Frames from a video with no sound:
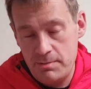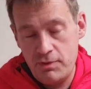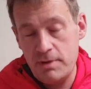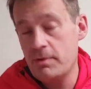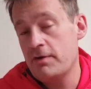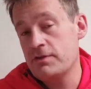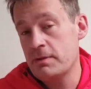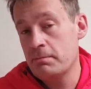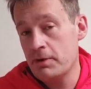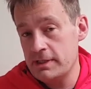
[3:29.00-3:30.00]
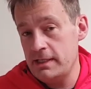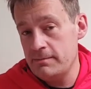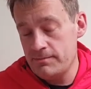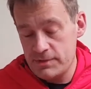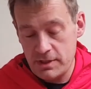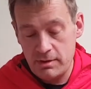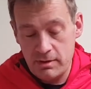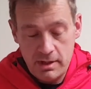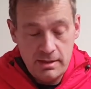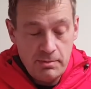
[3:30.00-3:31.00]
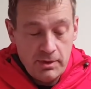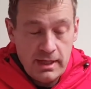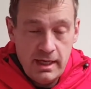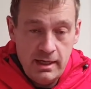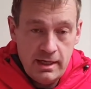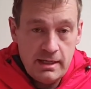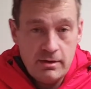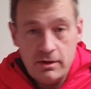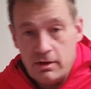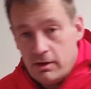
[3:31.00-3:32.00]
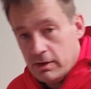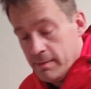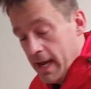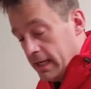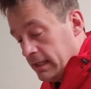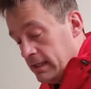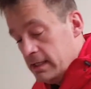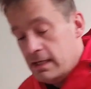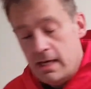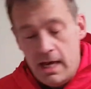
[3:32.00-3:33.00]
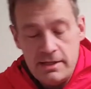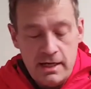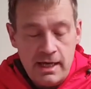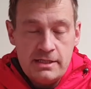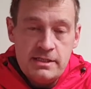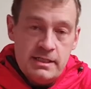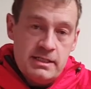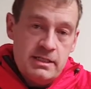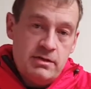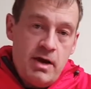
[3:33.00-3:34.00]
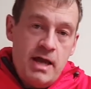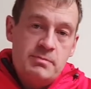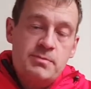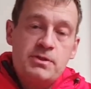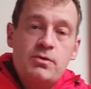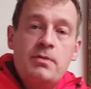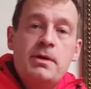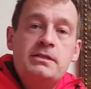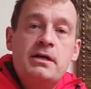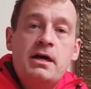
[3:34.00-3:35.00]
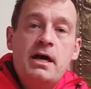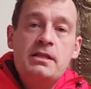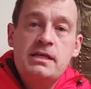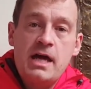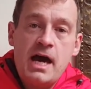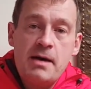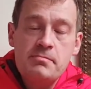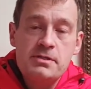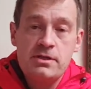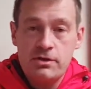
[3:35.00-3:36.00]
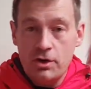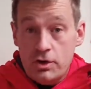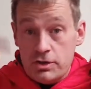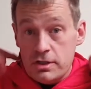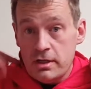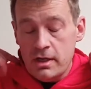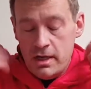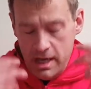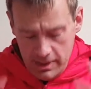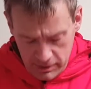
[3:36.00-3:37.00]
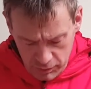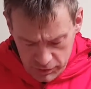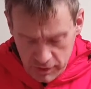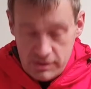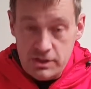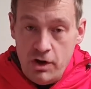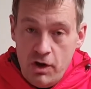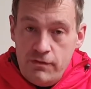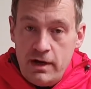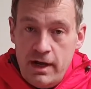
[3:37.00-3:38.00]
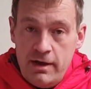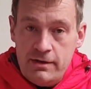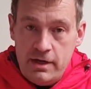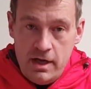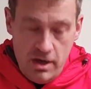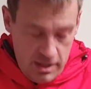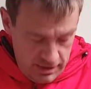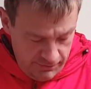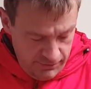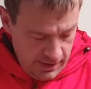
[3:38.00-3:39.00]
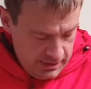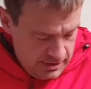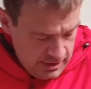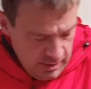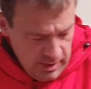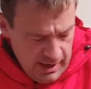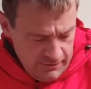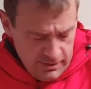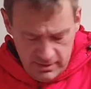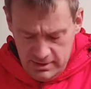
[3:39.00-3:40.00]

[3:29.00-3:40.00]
Primaloft in the body, so in the body here, and then along the back. And then it has 60 grams per square meter in the arms, the hood, and then also as an overlay in the front. So we have,